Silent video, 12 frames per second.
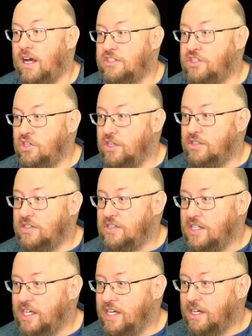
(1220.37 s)
So you can
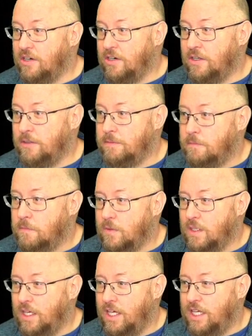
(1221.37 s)
see here
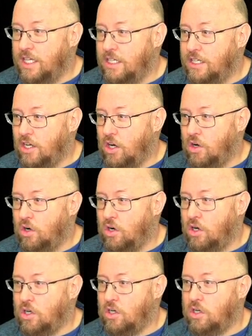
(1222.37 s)
in
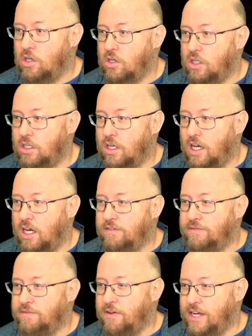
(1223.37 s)
our
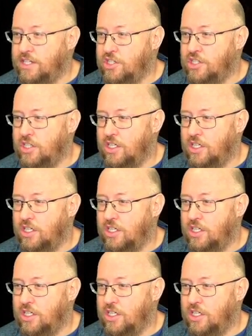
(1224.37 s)
fresh,